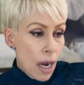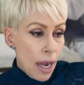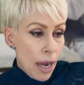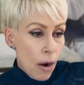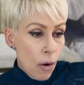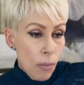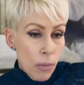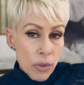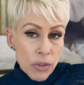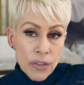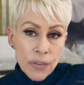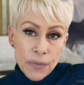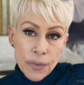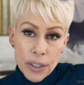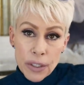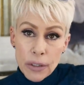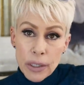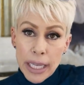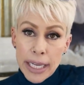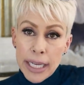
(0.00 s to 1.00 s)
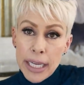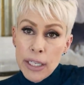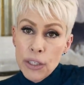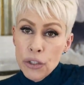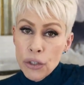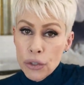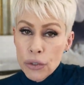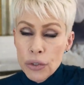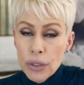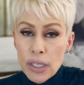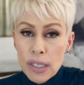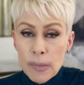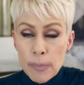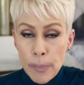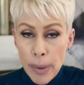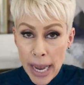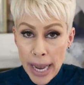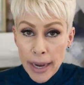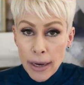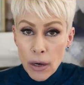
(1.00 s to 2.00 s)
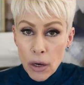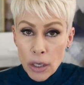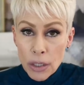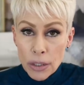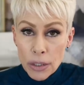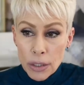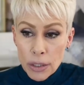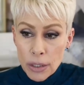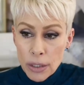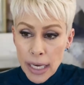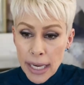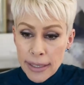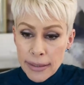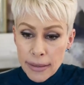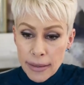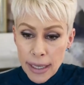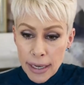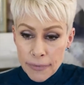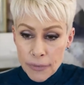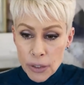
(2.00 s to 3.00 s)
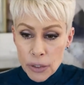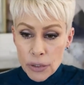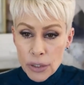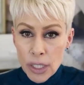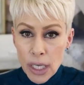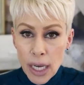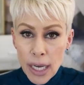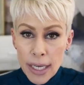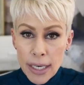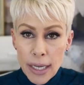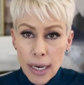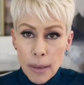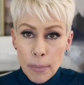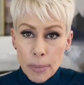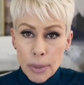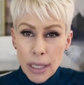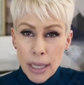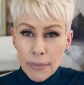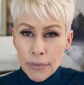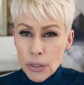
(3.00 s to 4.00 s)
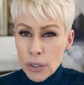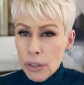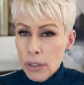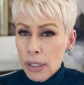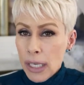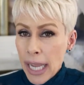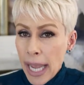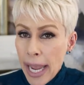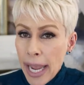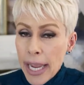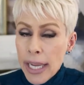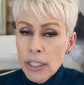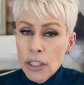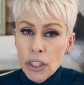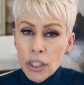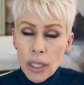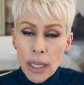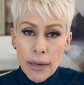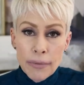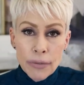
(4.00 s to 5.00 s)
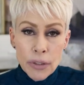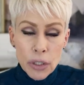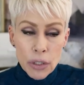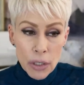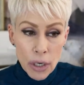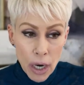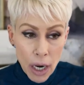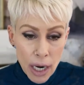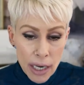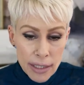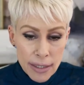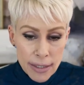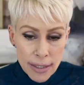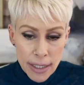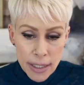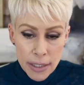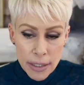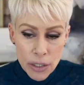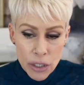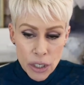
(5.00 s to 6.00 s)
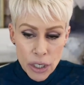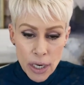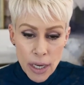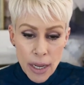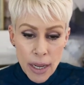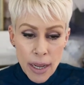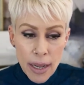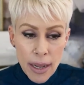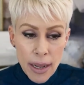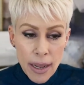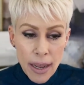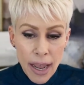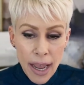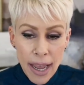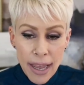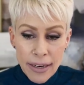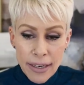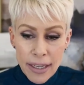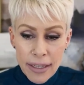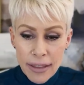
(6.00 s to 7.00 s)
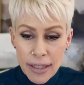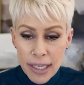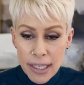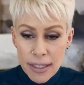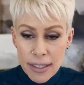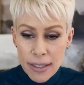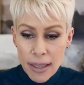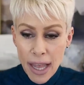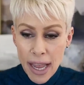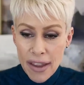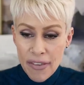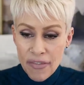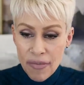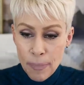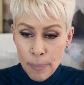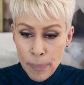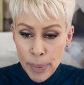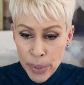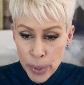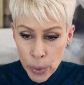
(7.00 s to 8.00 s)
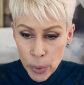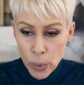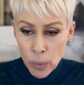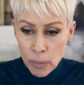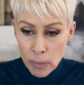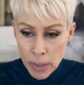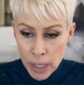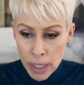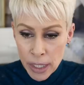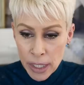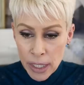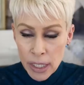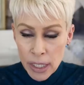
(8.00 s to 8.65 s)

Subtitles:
I almost feel like he turned his back on her and left her tied up, left her caged, left her hostage. And in this life, boom,